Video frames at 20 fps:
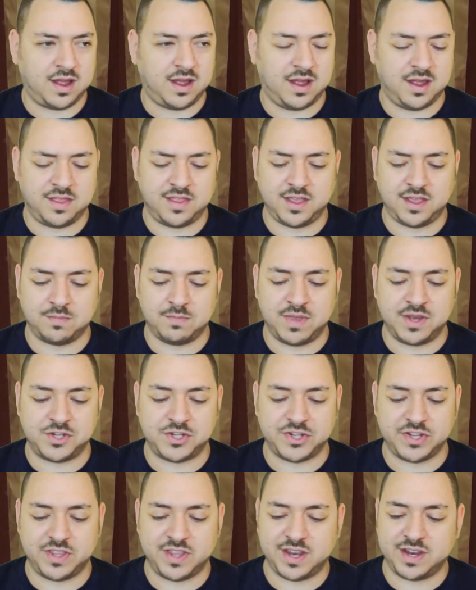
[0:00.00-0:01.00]
think it
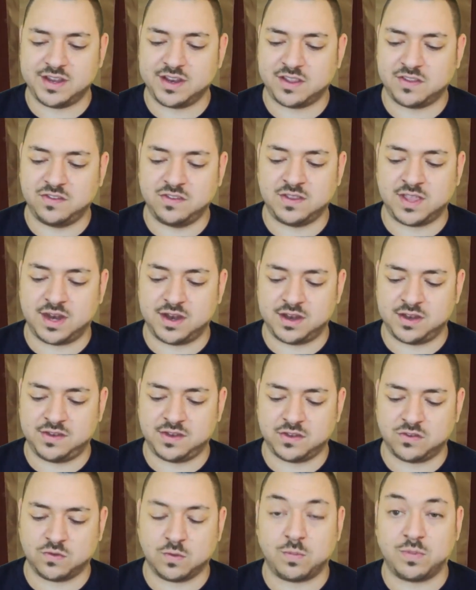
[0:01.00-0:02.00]
mentioned that it
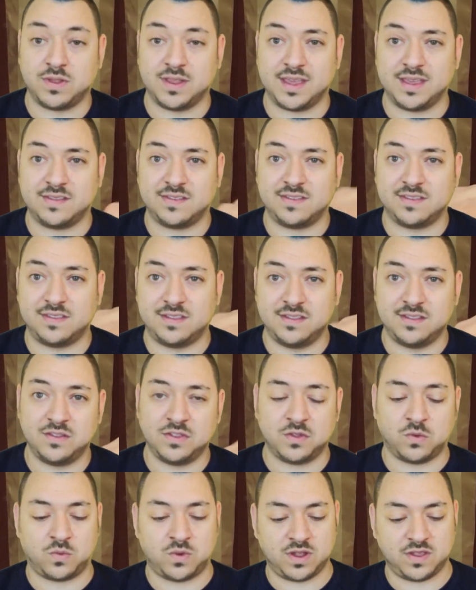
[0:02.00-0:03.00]
does replace the
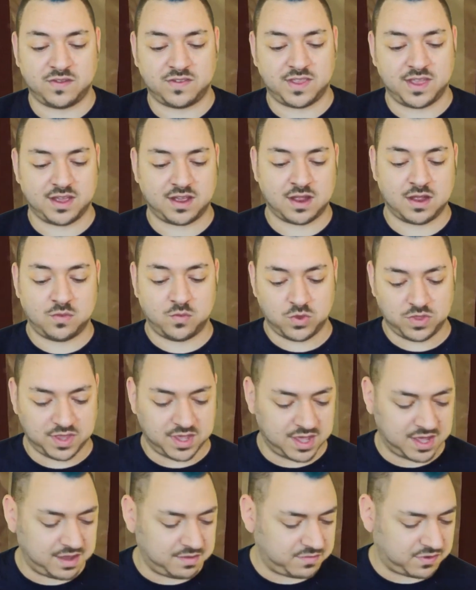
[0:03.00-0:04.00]
ones that come with the
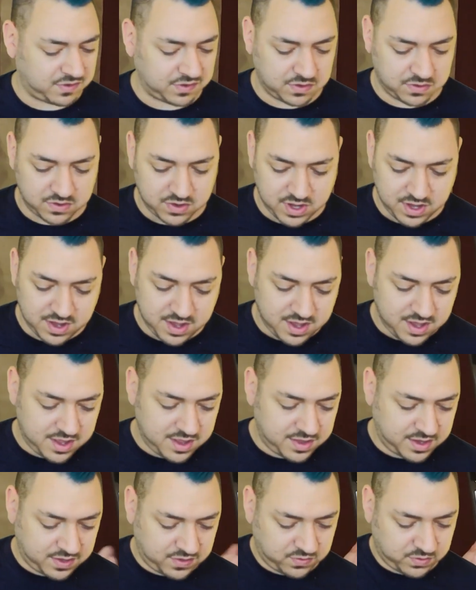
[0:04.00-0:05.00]
game, so
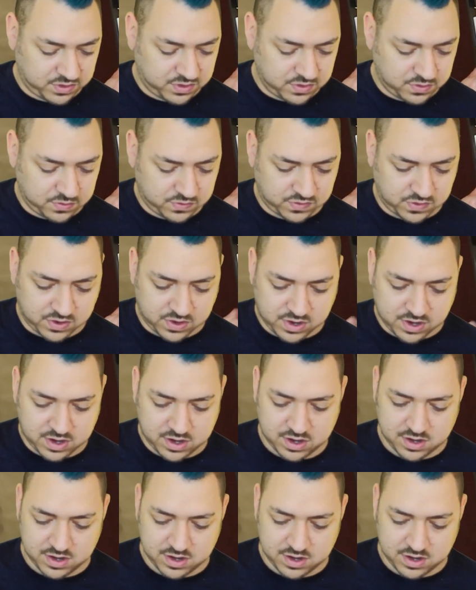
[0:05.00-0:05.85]
that's what those are.